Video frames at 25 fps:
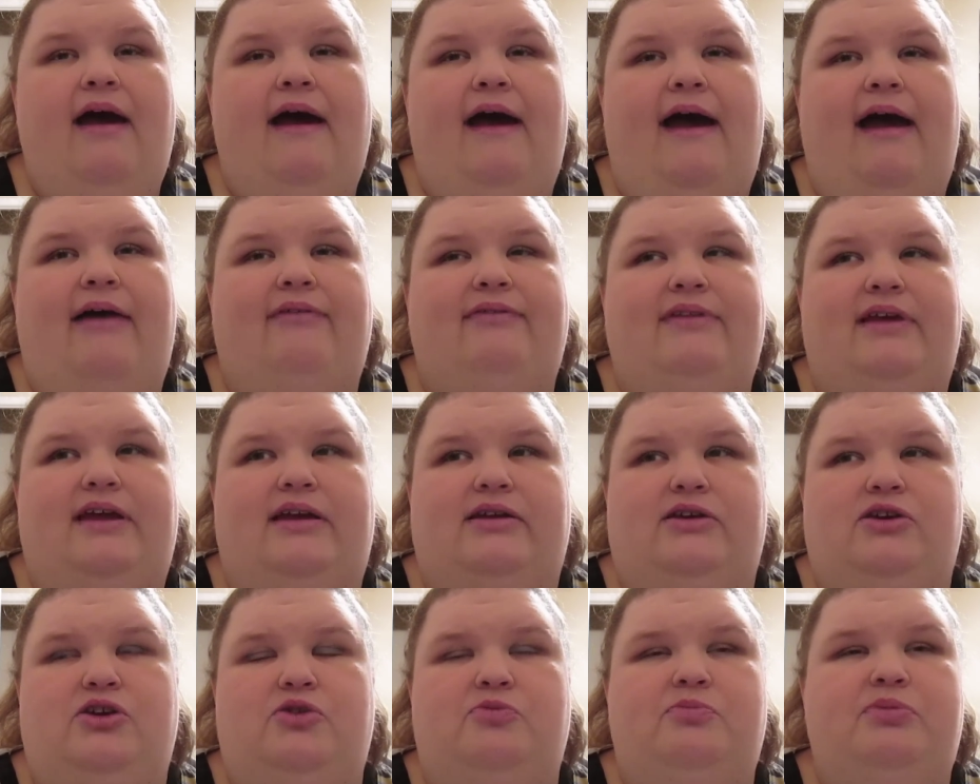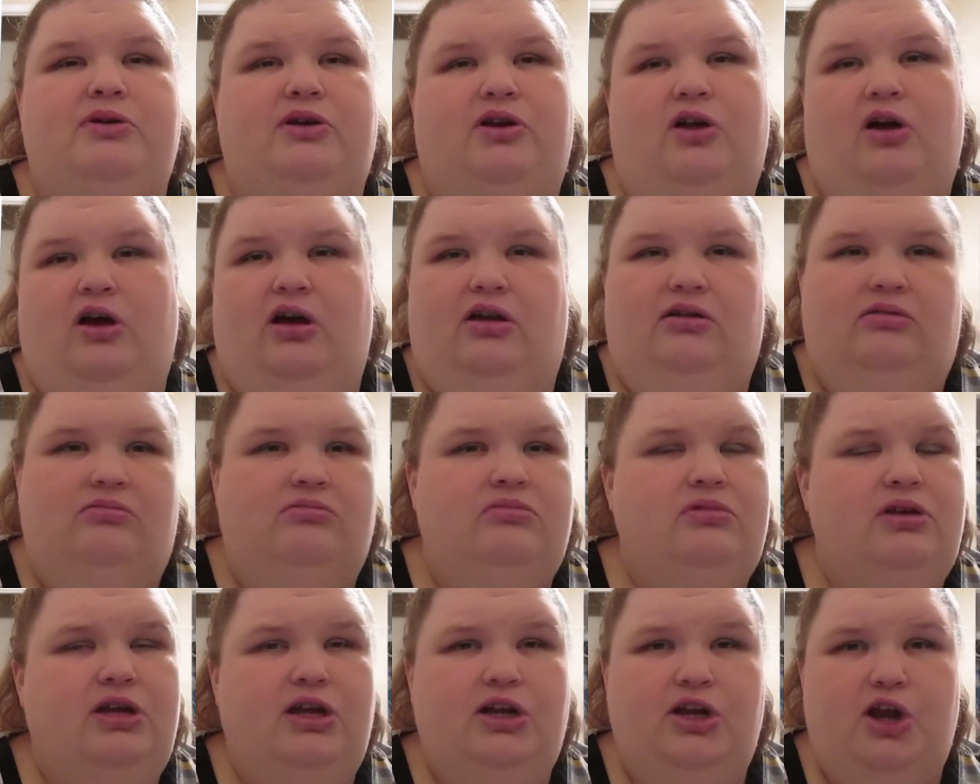and then you put on,
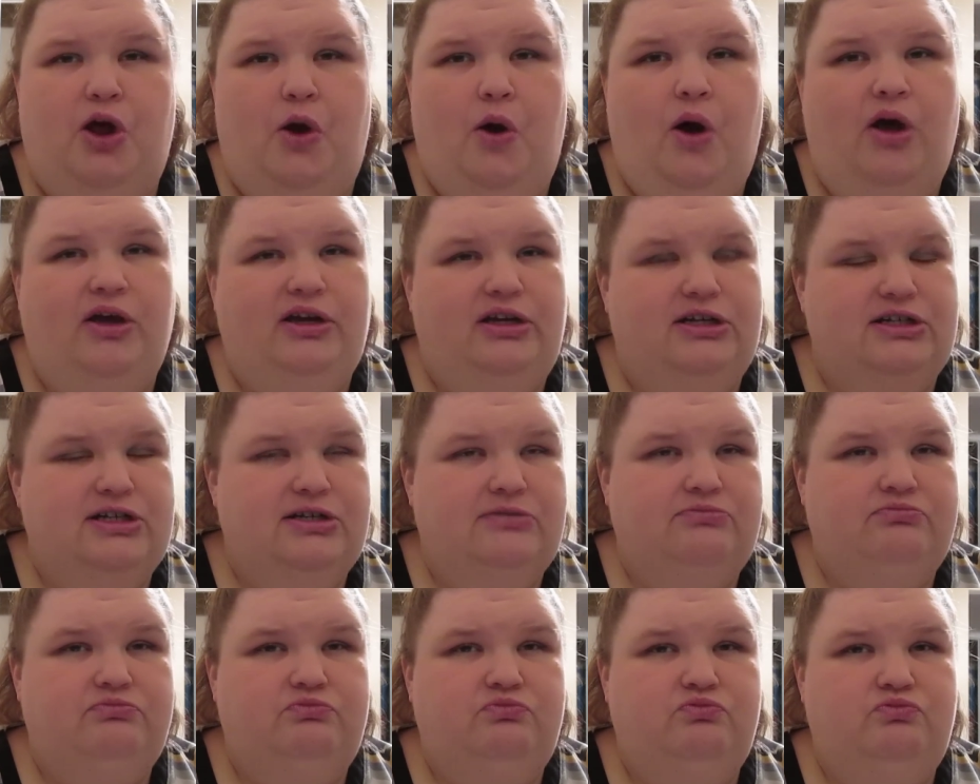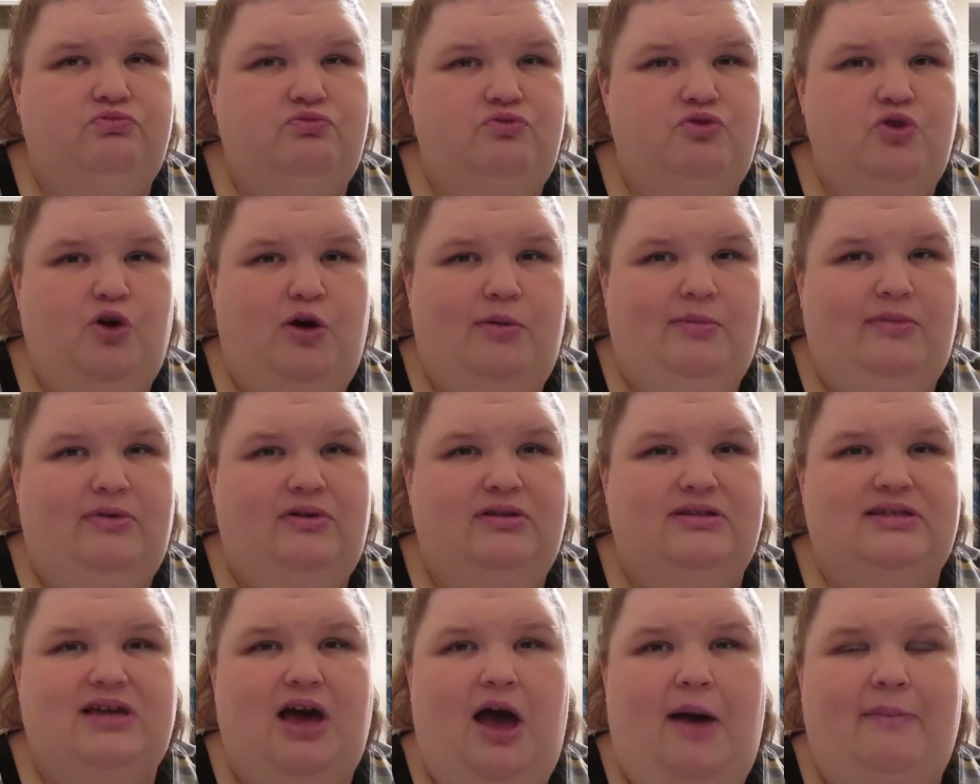you know, all your
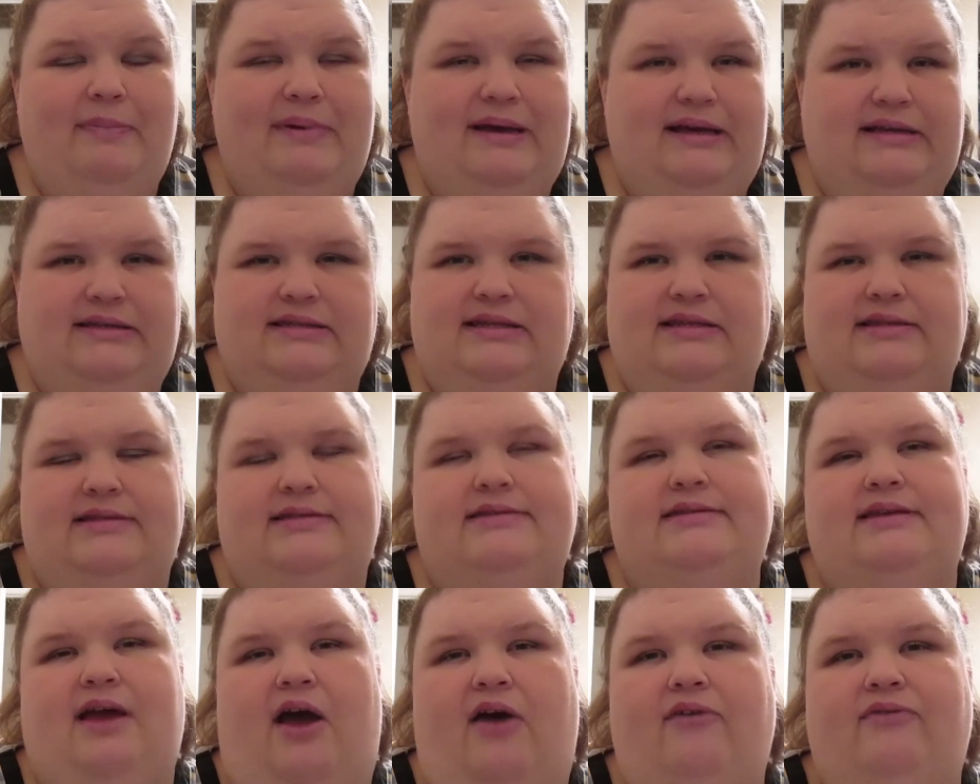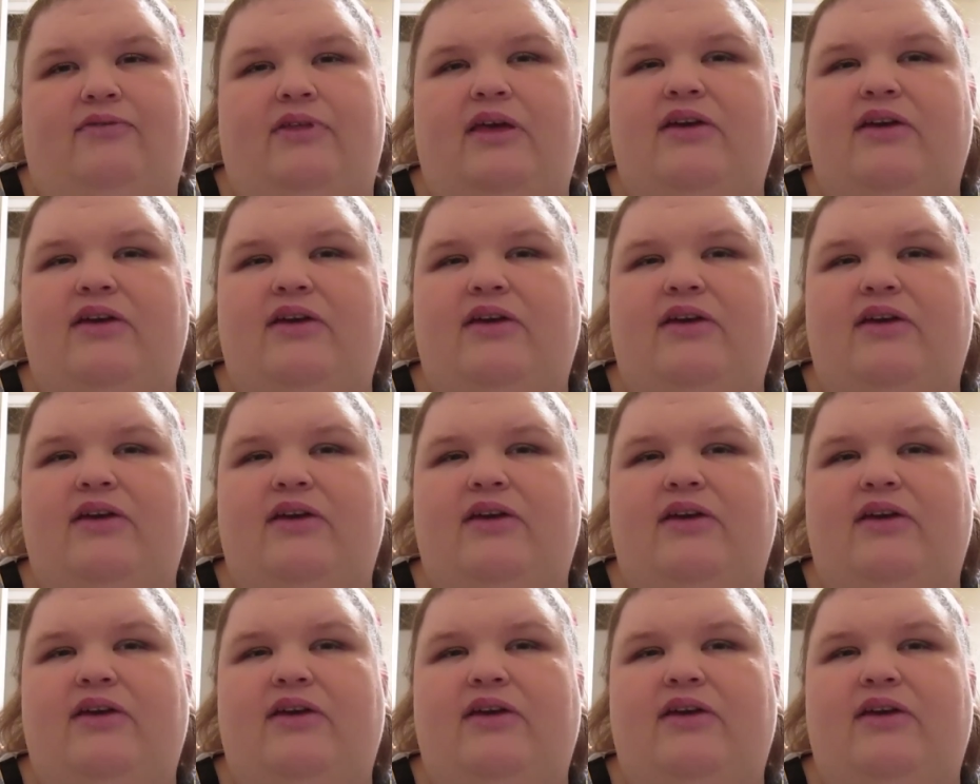normal toppings and stuff.